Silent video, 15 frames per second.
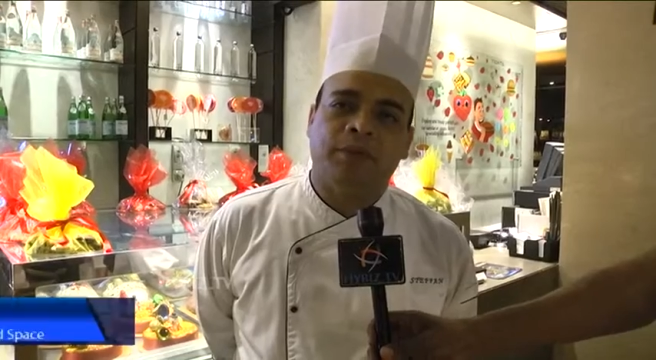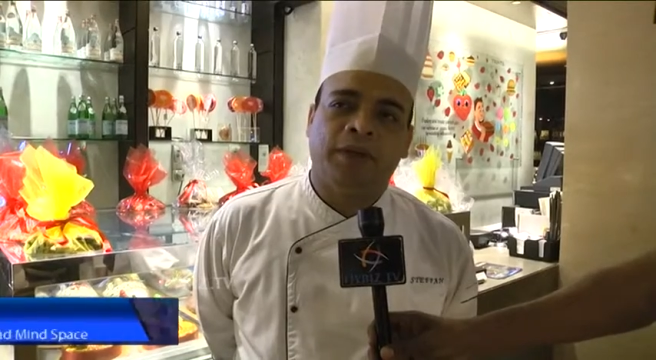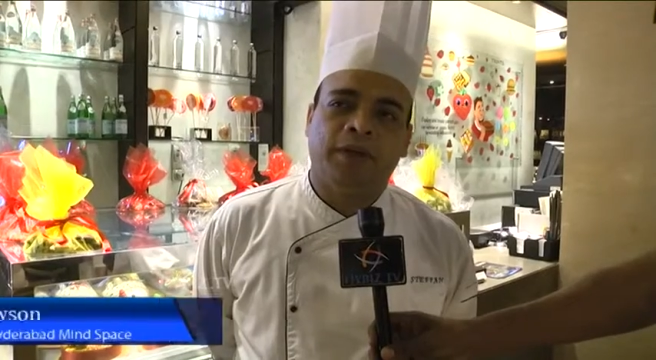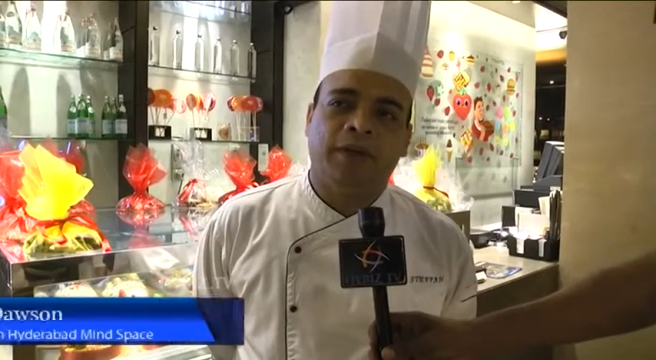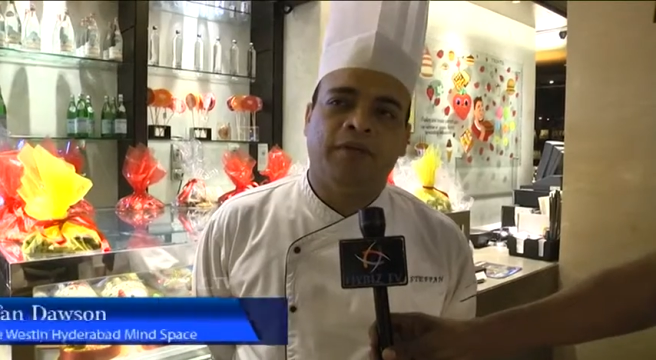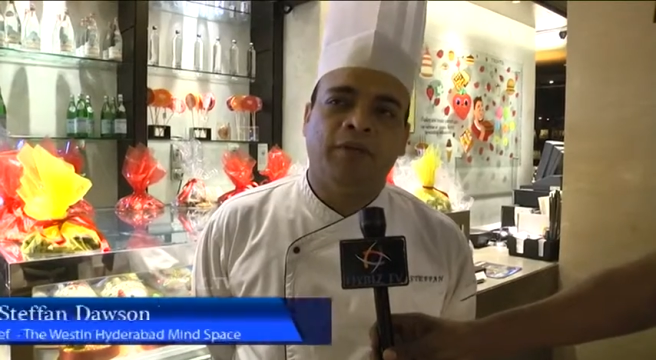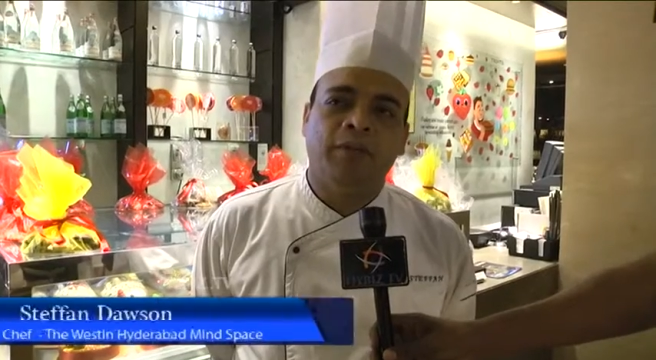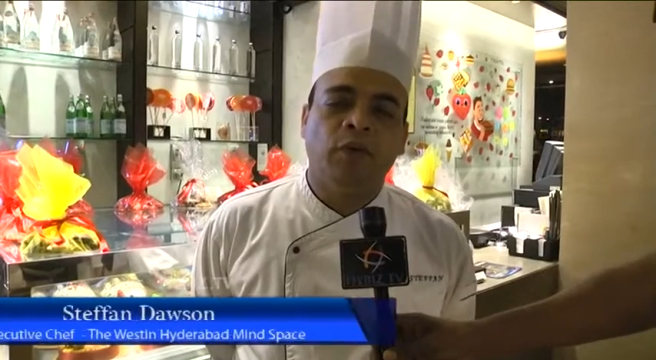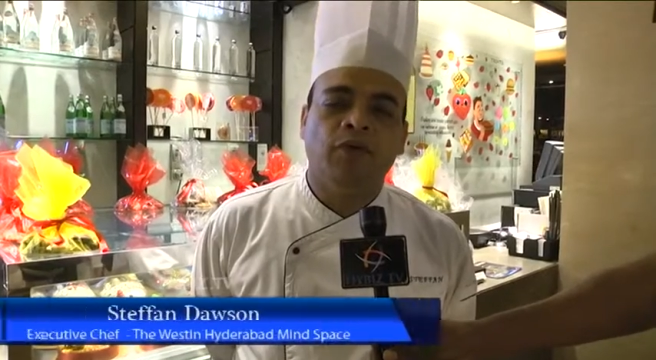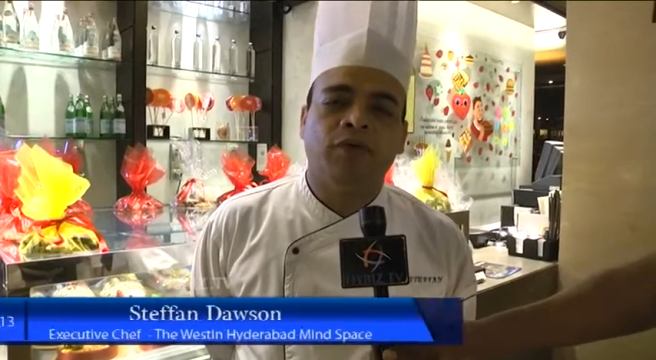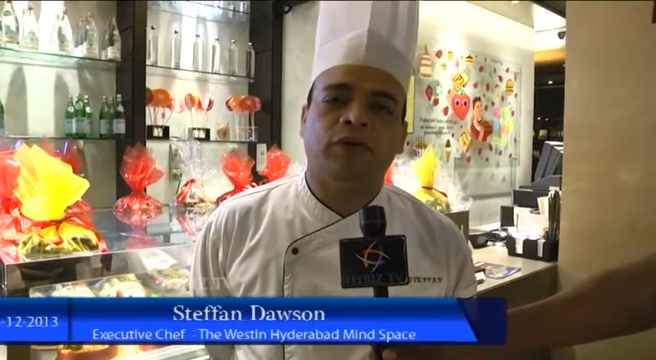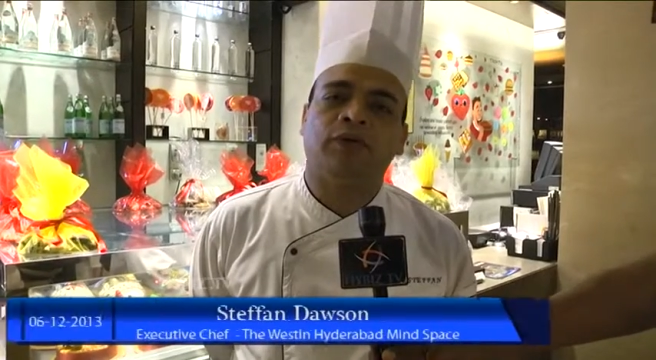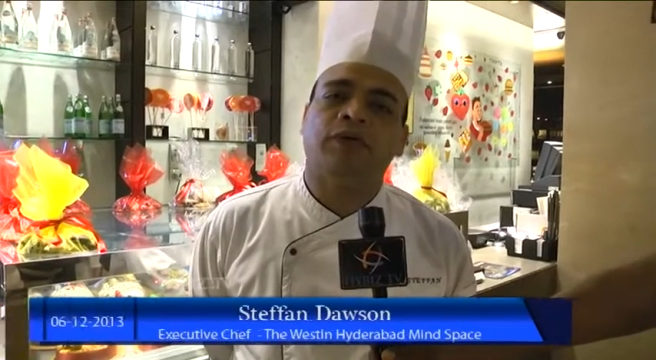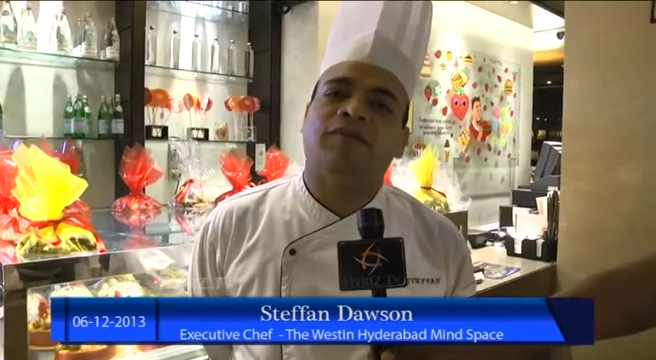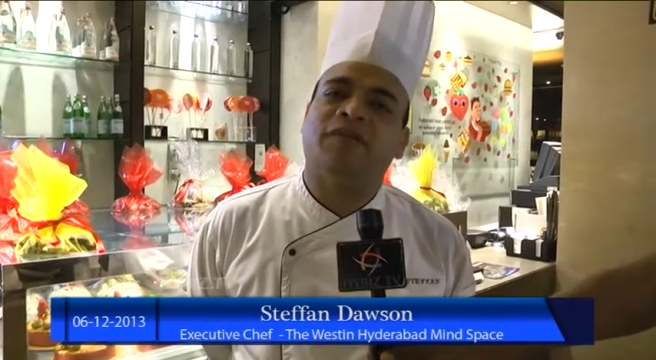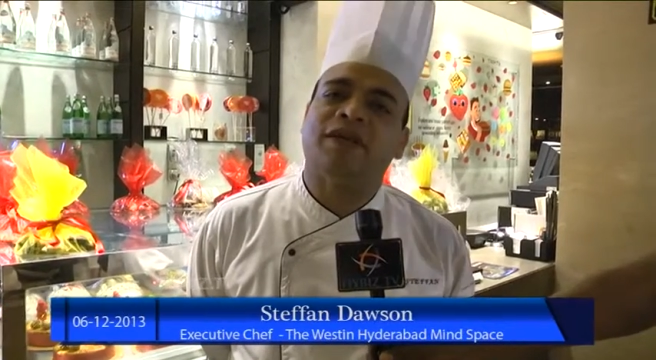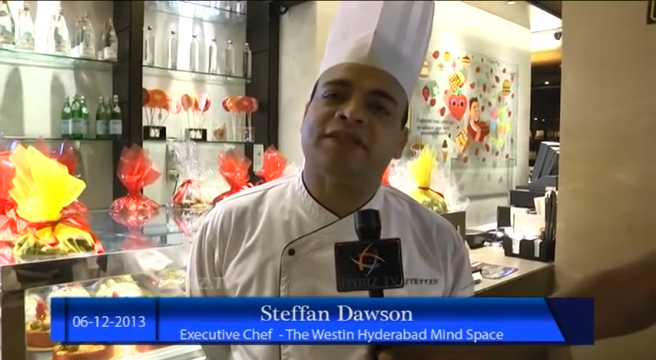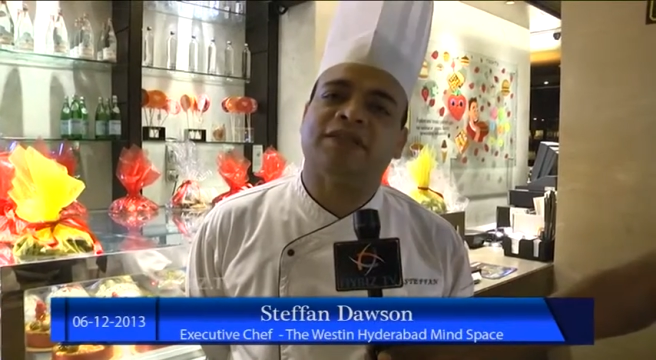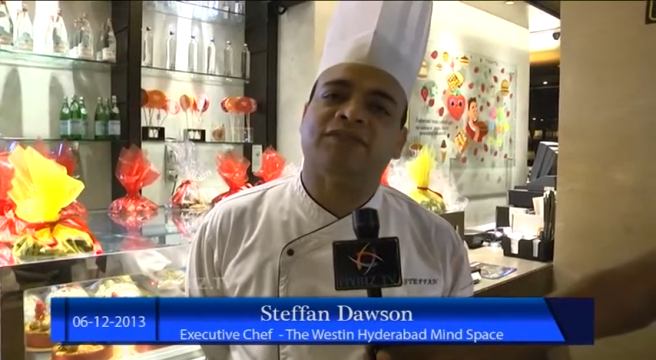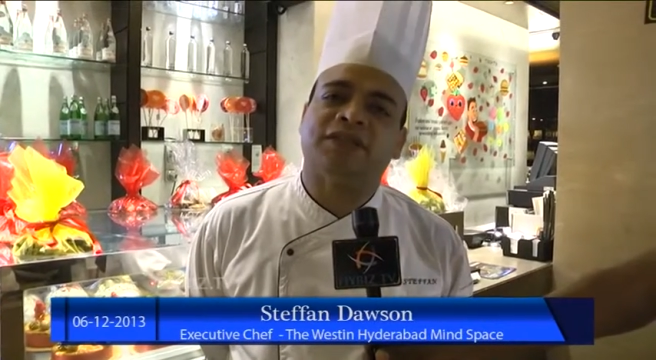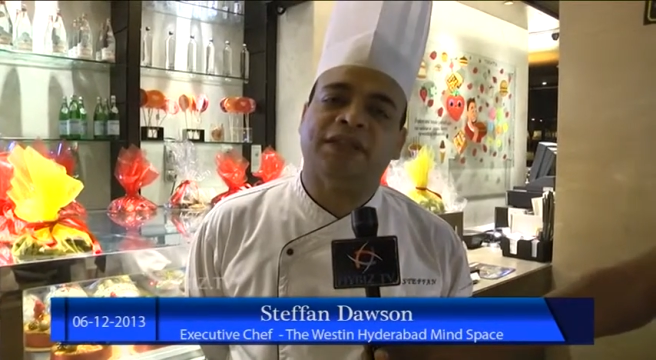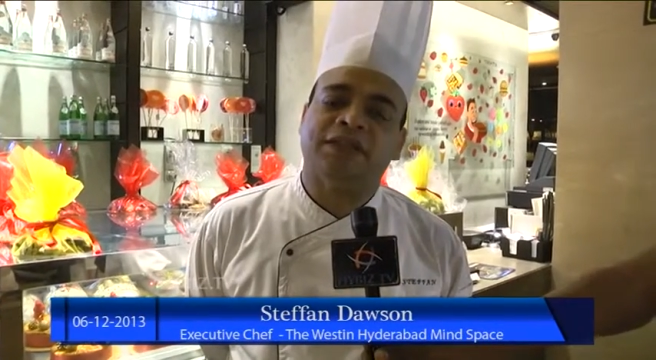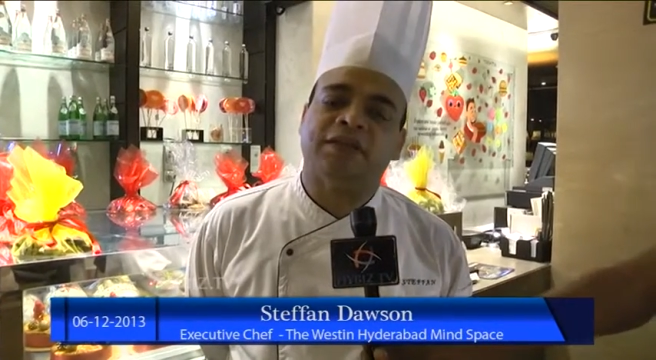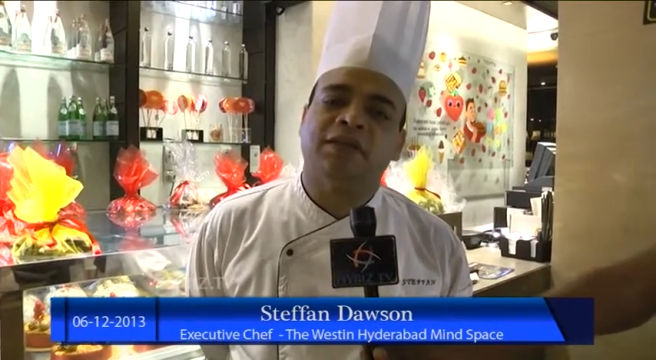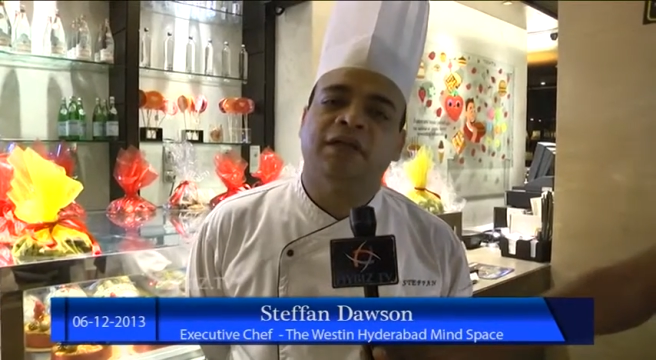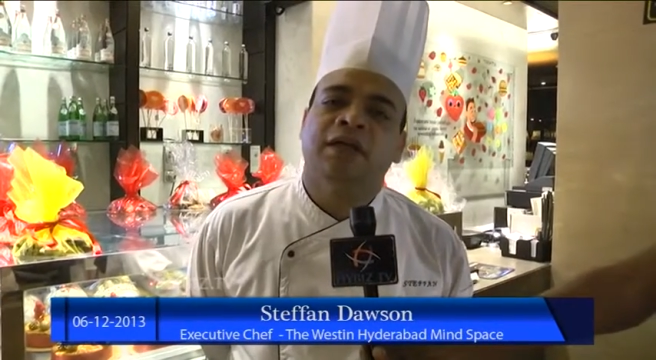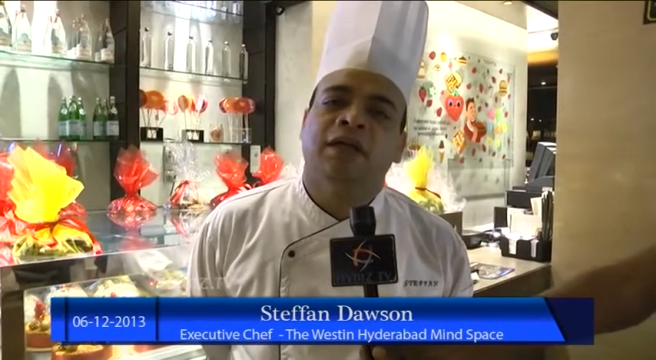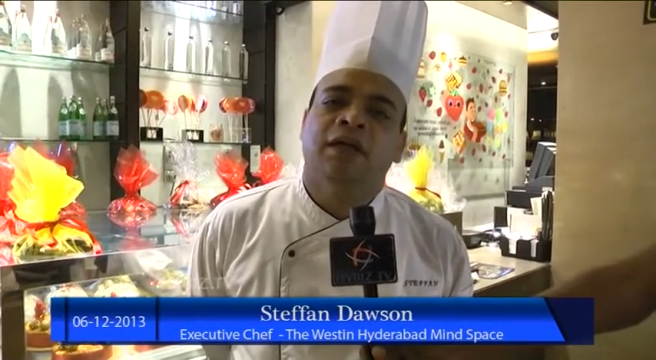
We we move into the festive season.